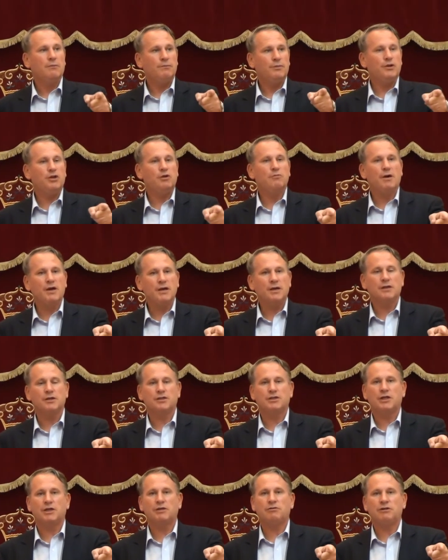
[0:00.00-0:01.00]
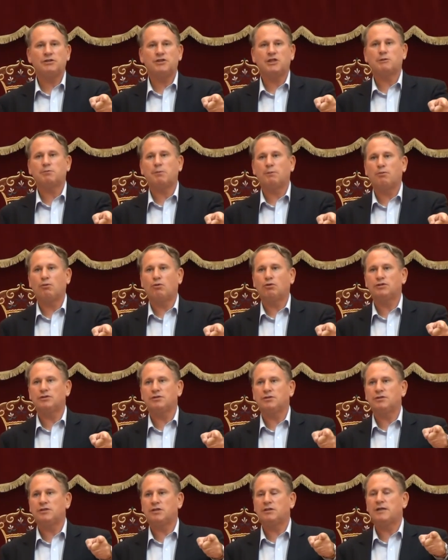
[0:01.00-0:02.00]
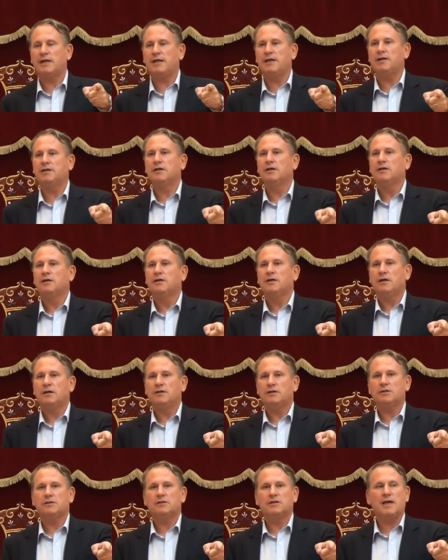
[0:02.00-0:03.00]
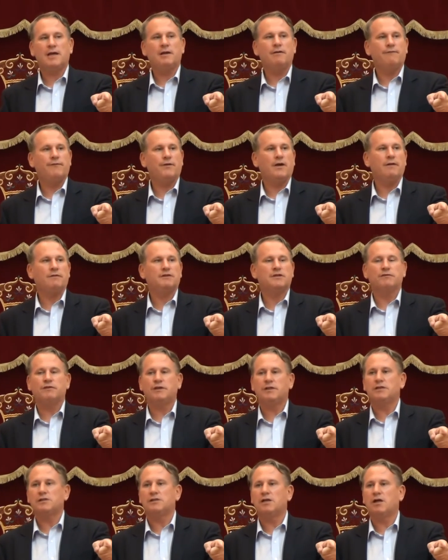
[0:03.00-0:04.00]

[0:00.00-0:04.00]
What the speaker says: but you might consider it disproportionate to take 5 civilians'